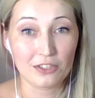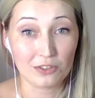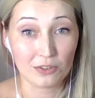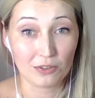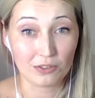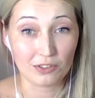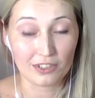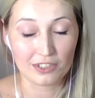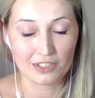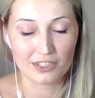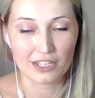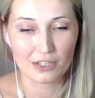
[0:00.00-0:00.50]
makes
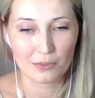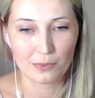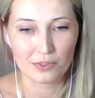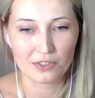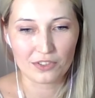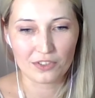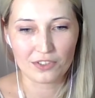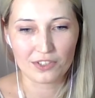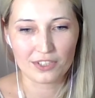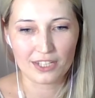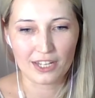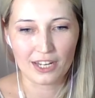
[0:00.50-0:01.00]
total sense
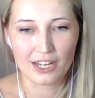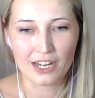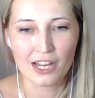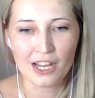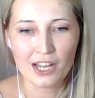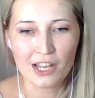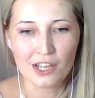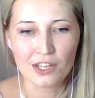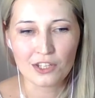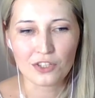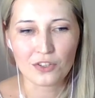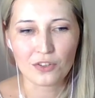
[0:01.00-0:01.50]
what you're saying.
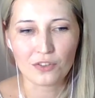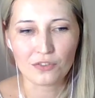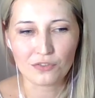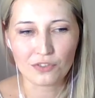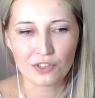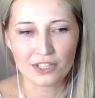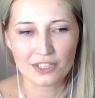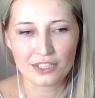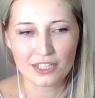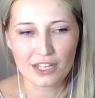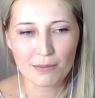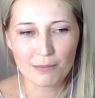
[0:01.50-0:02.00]
So,
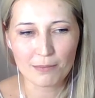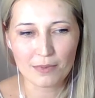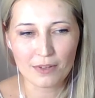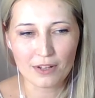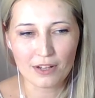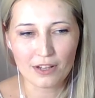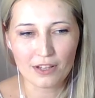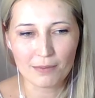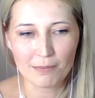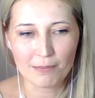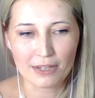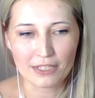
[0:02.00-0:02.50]
for
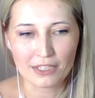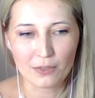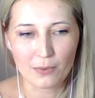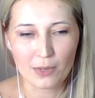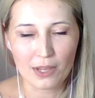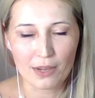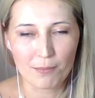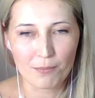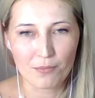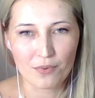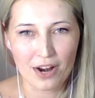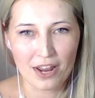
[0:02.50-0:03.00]
example, by the
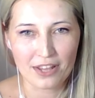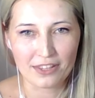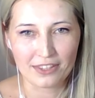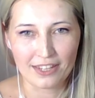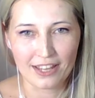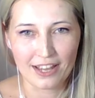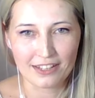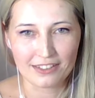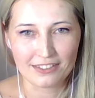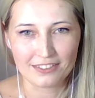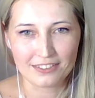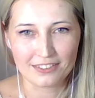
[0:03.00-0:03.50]
way,
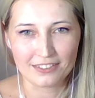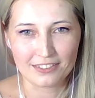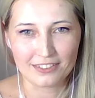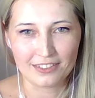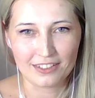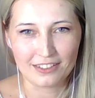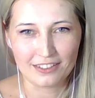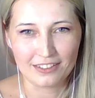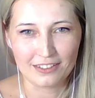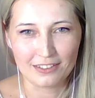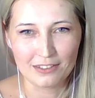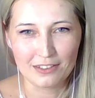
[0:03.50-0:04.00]
brand that
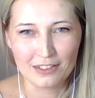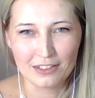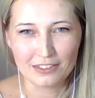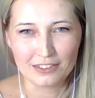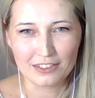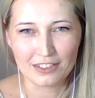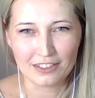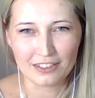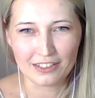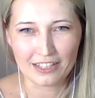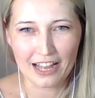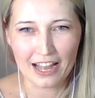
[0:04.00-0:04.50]
the
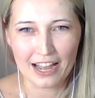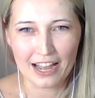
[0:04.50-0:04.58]
the